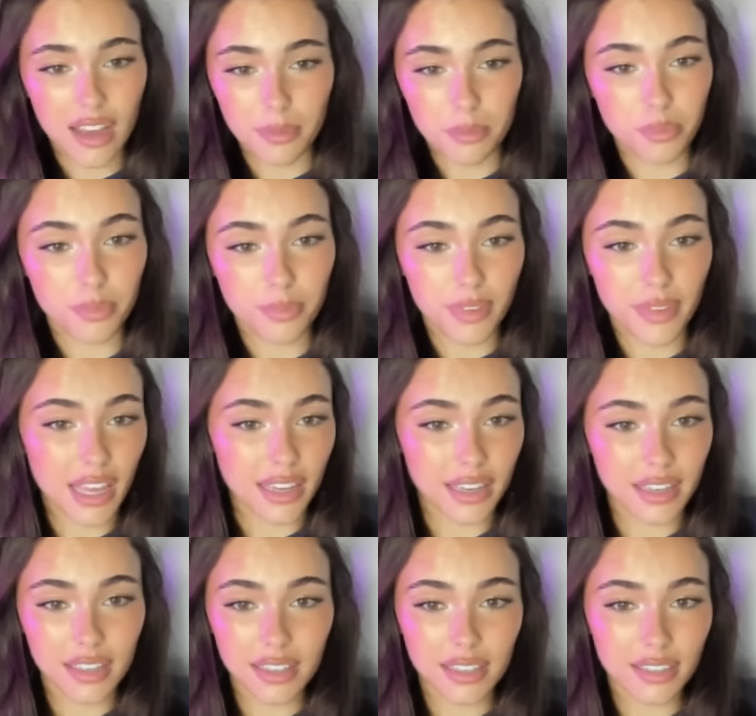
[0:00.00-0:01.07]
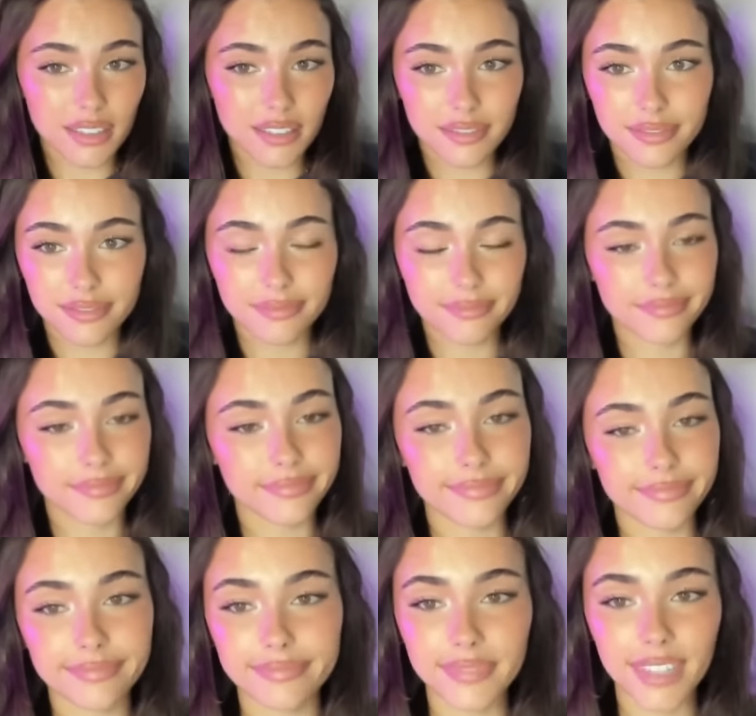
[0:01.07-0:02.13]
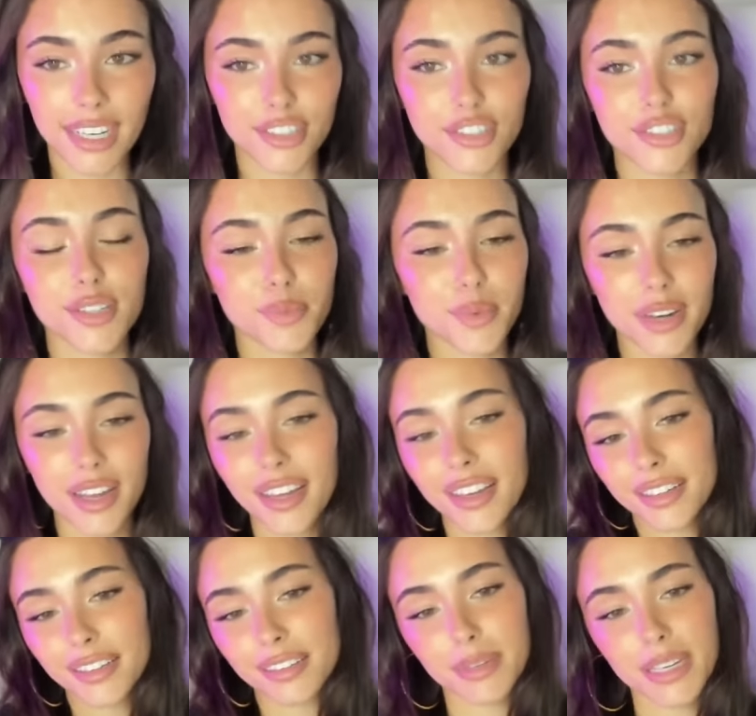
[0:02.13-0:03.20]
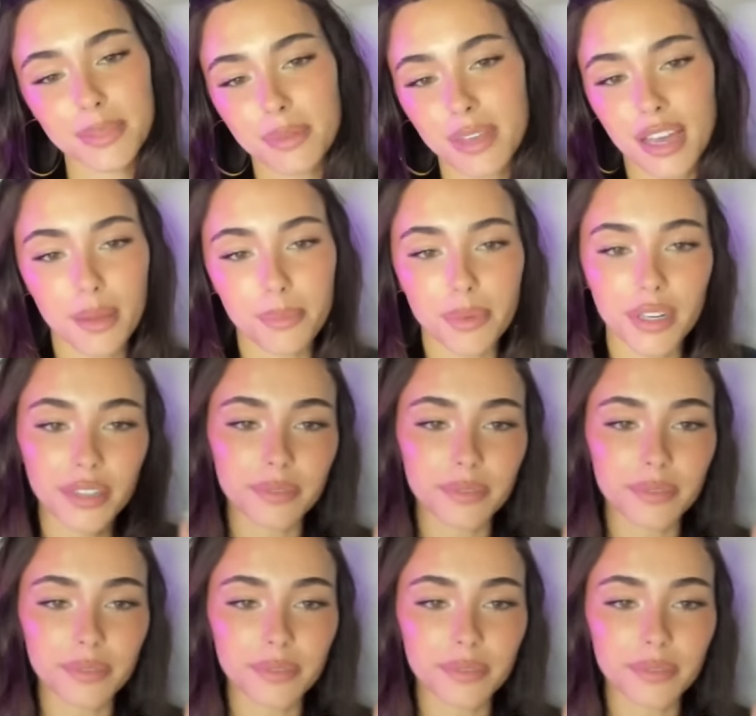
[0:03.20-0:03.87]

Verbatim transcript: Like, it's just what I makes me happy.